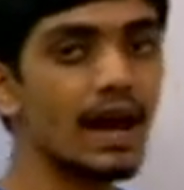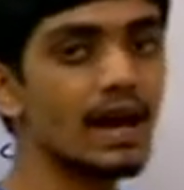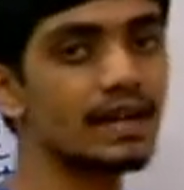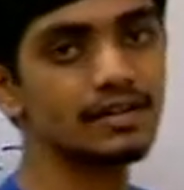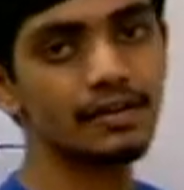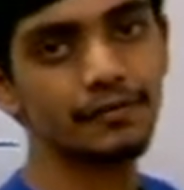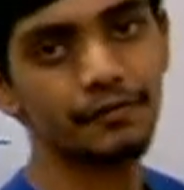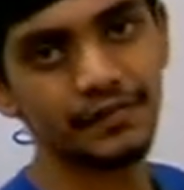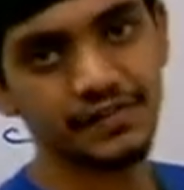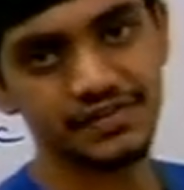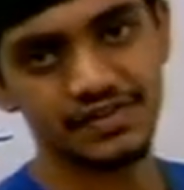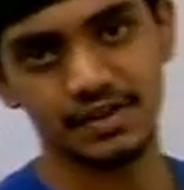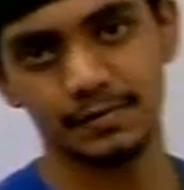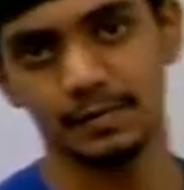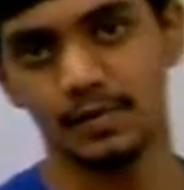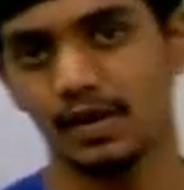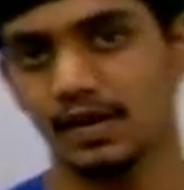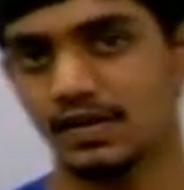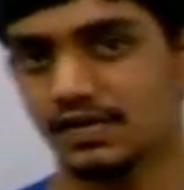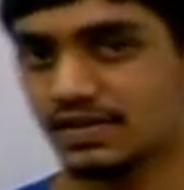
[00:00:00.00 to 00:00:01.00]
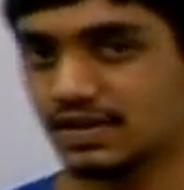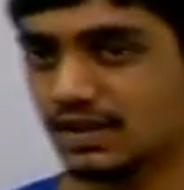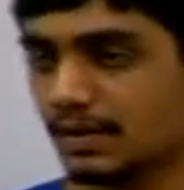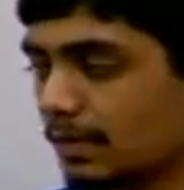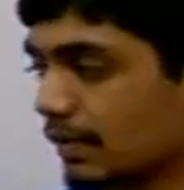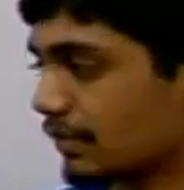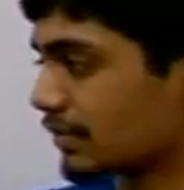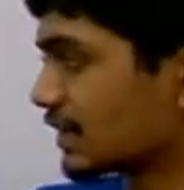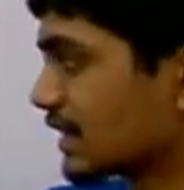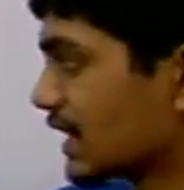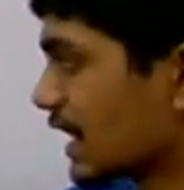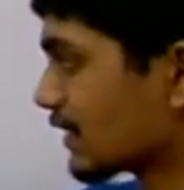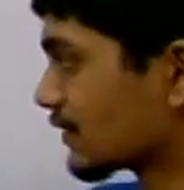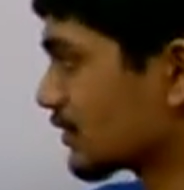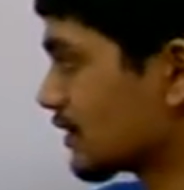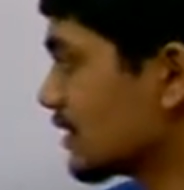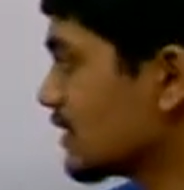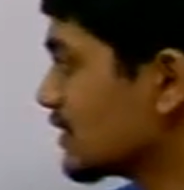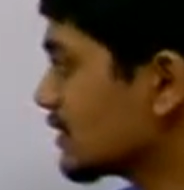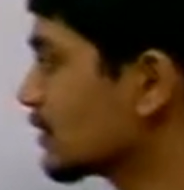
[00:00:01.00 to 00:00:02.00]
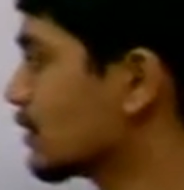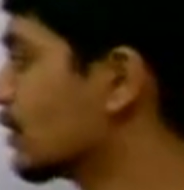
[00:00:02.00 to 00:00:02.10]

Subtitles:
and the first step of the reaction is